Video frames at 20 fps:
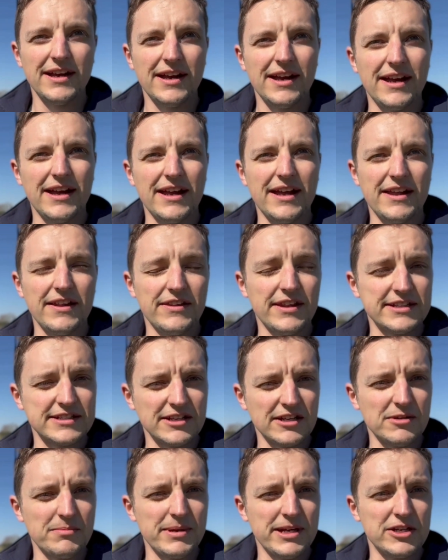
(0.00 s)
there's
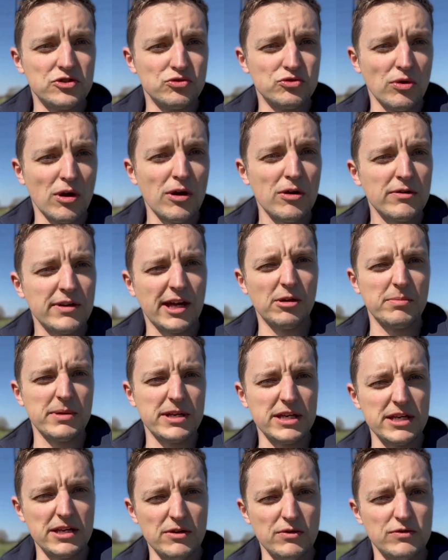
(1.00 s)
going to be a drone that will
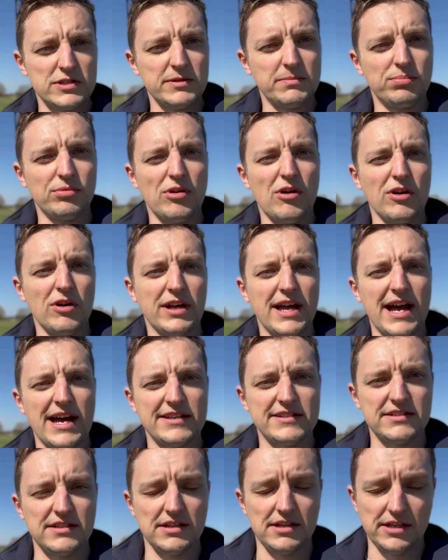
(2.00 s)
be used to
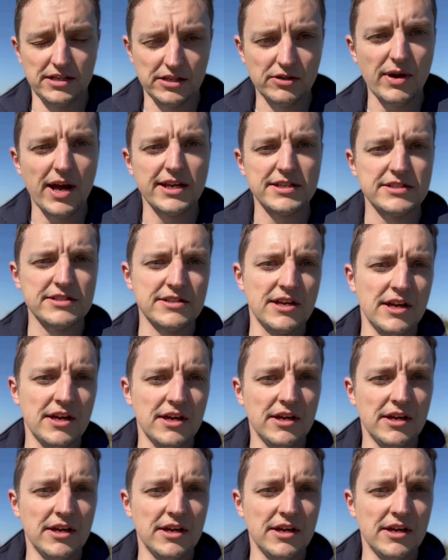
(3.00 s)
broadcast a grass